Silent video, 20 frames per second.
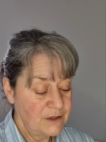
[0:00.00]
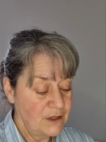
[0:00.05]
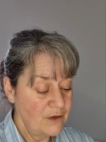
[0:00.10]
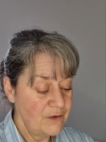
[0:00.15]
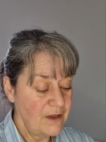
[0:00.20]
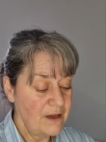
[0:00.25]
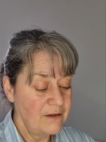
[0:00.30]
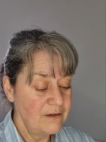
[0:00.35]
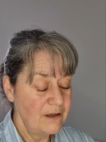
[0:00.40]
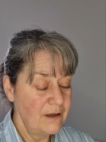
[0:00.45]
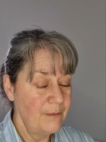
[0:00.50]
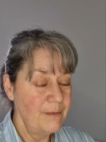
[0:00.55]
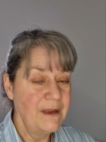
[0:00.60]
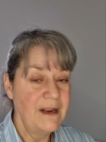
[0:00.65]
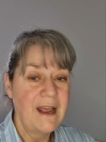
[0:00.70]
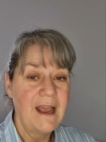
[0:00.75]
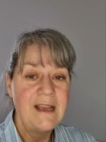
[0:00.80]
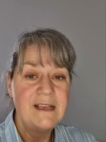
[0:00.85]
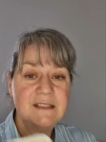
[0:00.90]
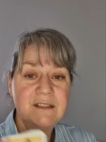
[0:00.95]
So that, I
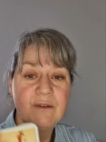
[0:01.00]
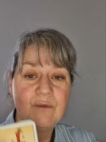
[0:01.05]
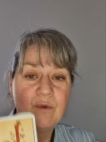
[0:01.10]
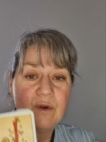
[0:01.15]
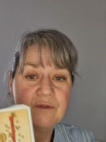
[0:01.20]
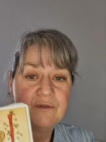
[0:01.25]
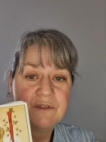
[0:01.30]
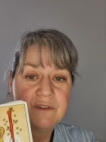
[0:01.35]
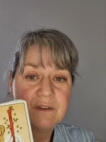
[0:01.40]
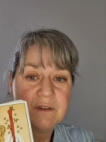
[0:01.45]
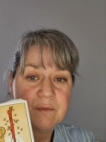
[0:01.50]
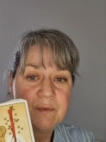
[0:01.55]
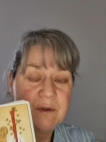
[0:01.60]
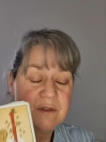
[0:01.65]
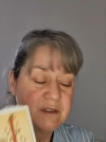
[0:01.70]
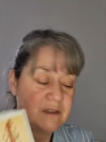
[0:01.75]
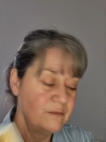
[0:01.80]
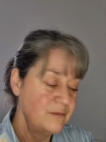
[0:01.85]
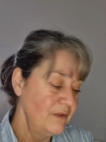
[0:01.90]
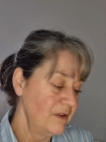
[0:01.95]
mean, ace at Wands at the
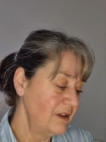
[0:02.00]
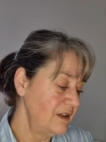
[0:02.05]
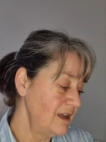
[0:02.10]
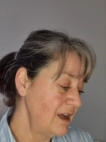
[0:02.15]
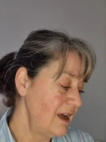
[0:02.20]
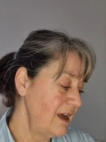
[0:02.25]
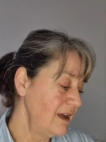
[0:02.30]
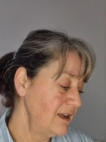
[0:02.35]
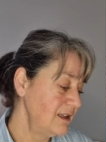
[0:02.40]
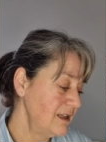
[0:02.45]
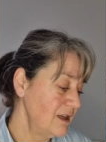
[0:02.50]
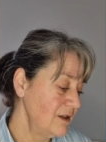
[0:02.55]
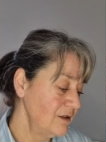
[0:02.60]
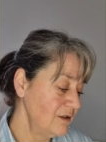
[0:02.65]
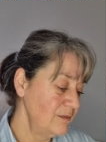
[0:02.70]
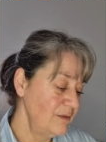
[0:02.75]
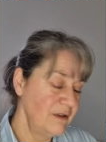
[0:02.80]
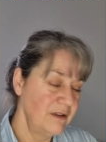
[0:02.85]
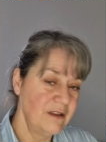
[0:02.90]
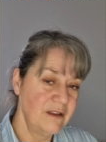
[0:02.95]
bottom of the deck
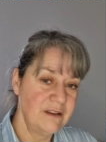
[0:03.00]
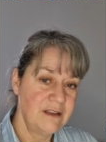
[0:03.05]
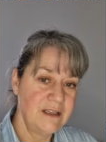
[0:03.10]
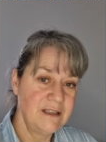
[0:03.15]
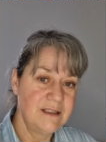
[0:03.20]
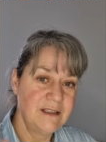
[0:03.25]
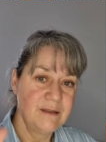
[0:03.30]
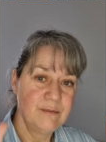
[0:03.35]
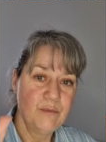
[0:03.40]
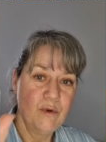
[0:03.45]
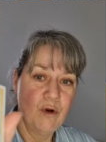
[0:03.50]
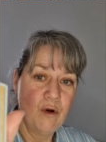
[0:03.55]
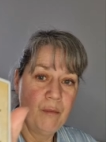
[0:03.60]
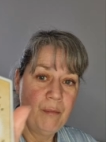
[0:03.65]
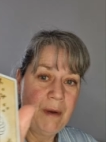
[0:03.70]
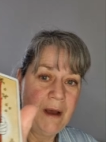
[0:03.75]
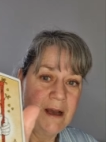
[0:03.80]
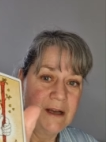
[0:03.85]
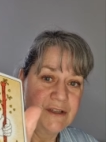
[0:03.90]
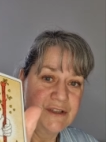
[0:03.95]
tells me that this is
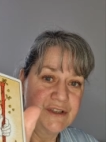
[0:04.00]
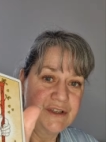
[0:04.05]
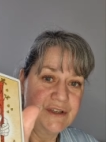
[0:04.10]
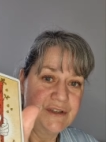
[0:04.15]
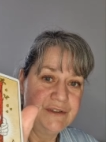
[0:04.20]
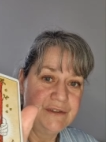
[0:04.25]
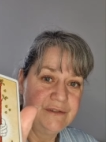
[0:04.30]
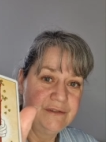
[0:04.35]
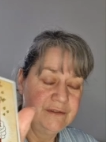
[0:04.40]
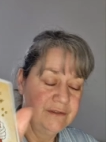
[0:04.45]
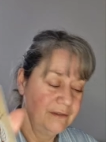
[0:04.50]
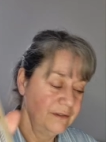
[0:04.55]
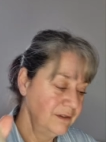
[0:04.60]
more passion.